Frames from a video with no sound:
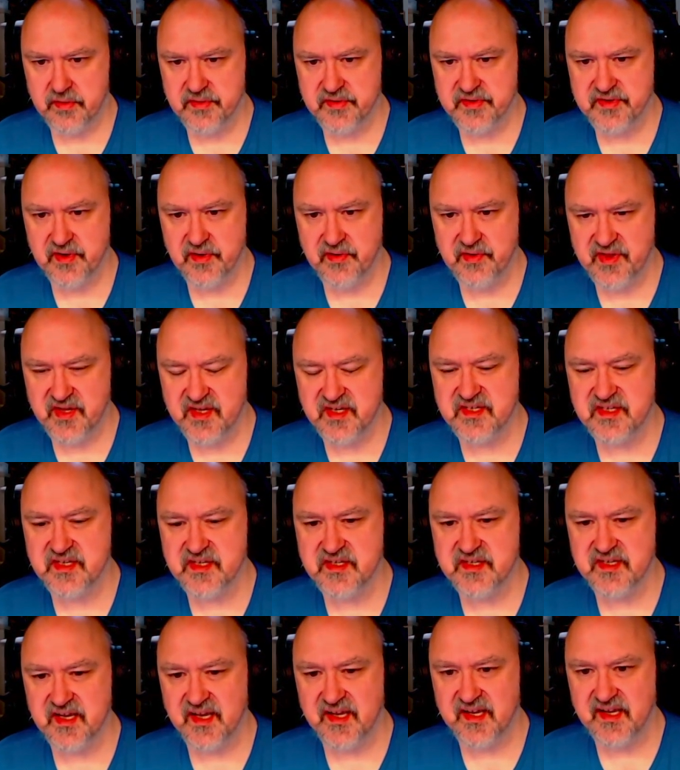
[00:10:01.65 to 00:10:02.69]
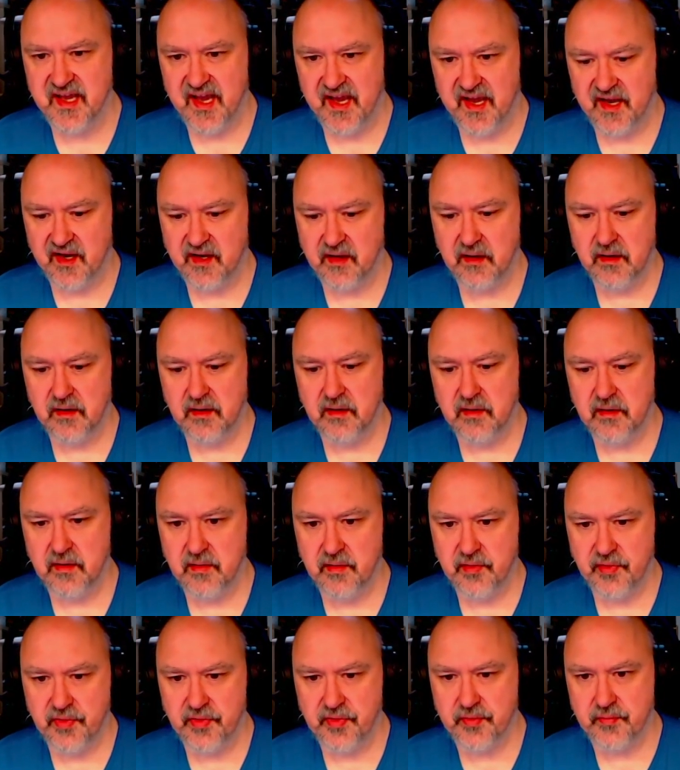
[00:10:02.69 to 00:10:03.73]
So this is again
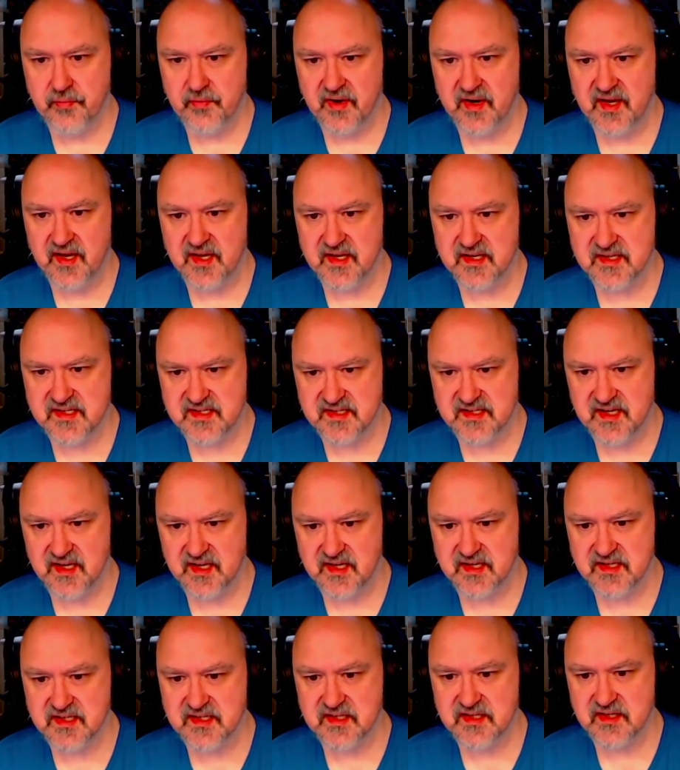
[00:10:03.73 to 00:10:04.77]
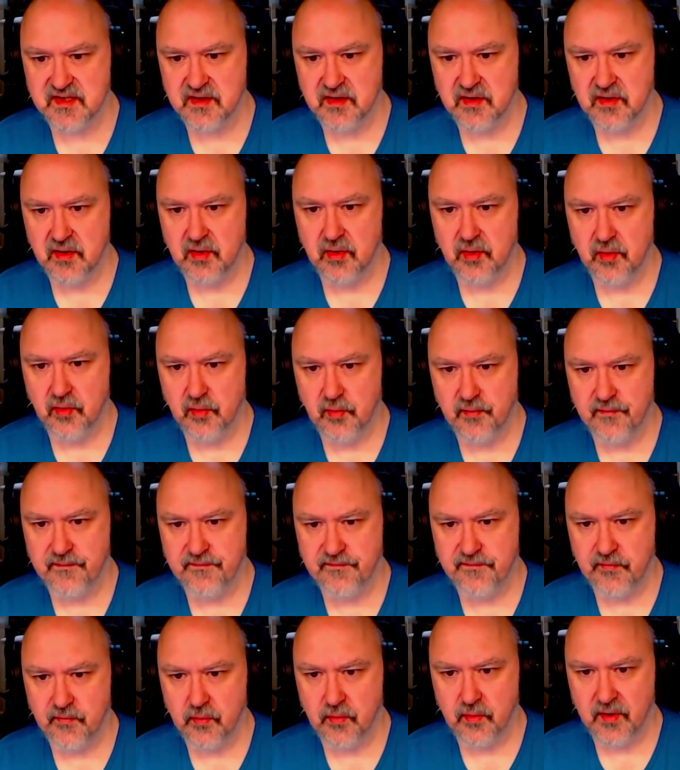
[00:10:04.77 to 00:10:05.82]
3, 6 or
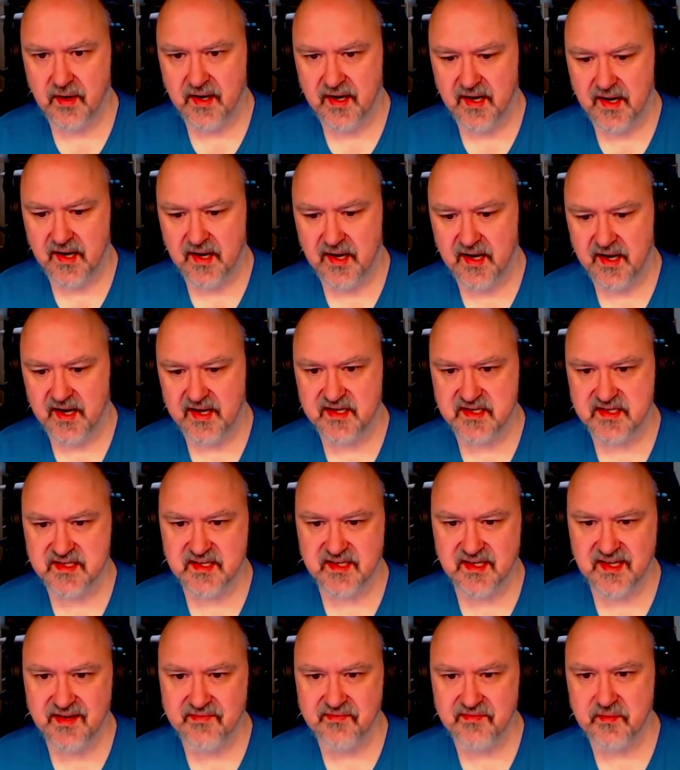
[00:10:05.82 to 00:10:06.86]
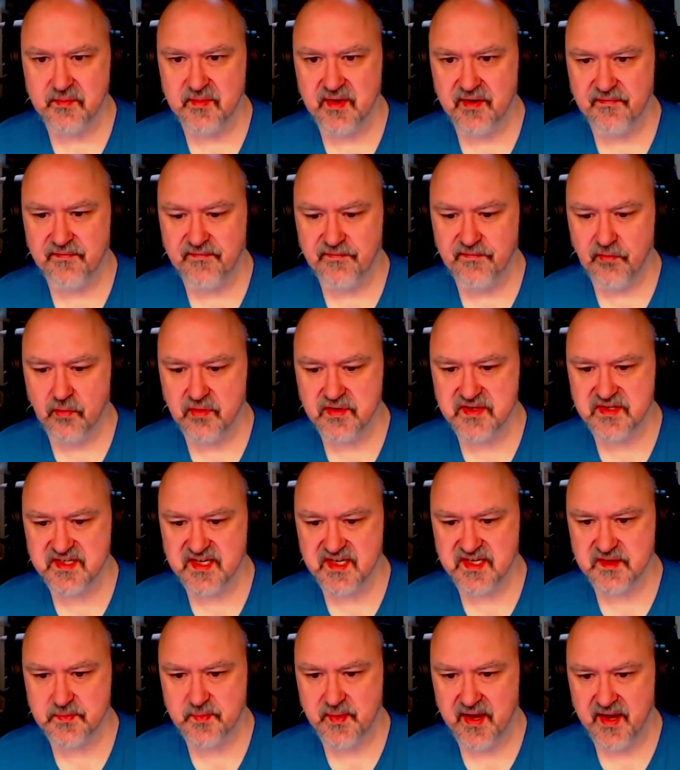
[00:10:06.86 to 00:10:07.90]
4, 8, giving me a 4,
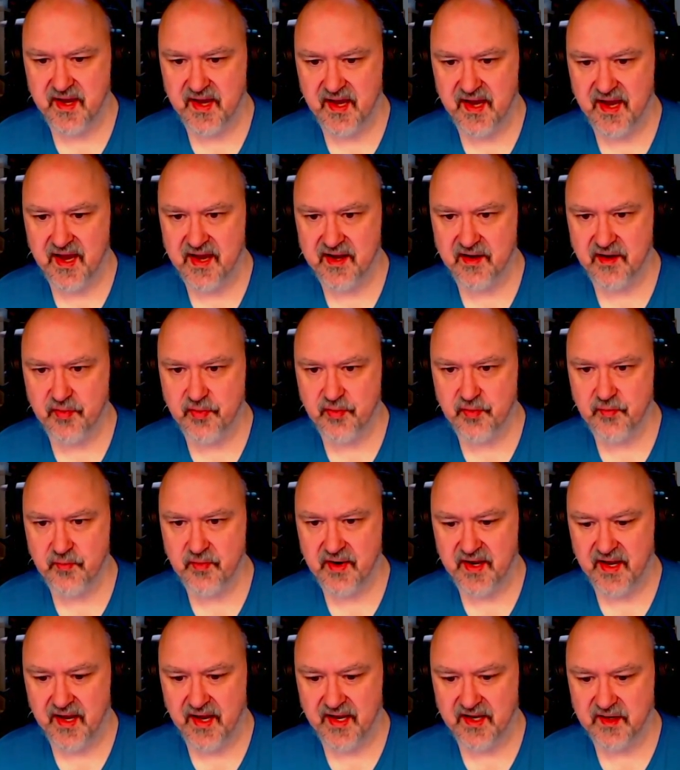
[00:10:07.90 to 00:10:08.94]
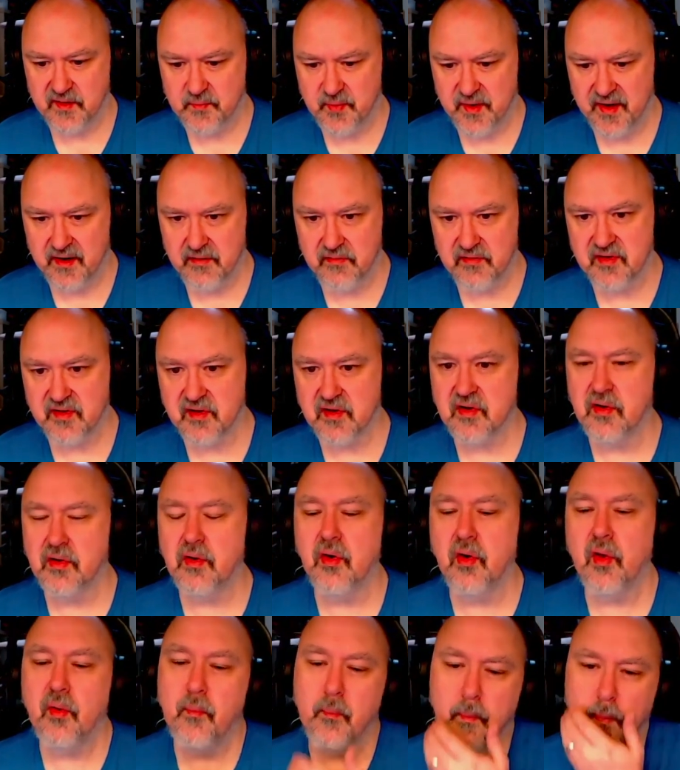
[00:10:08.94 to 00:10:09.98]
6 pair and a 3, 8 pair in the
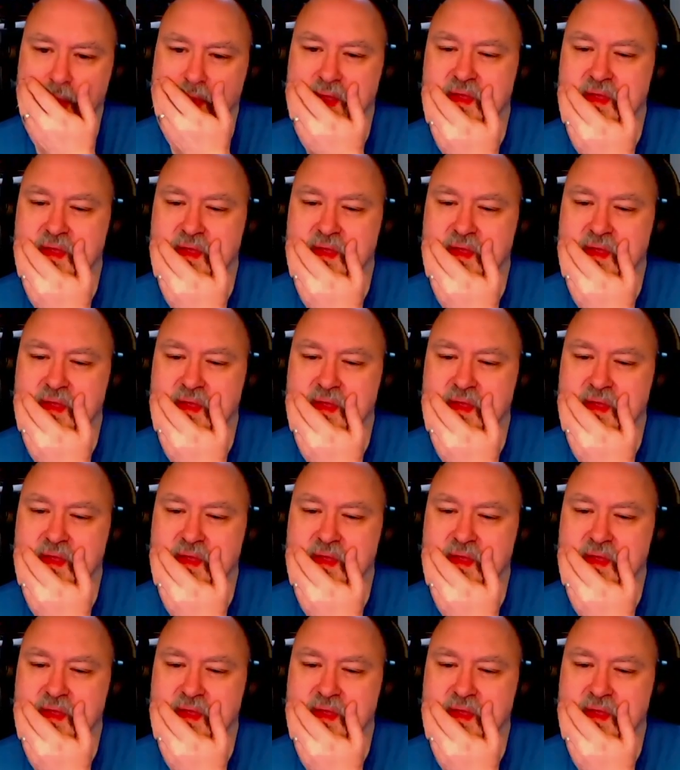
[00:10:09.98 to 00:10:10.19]
column.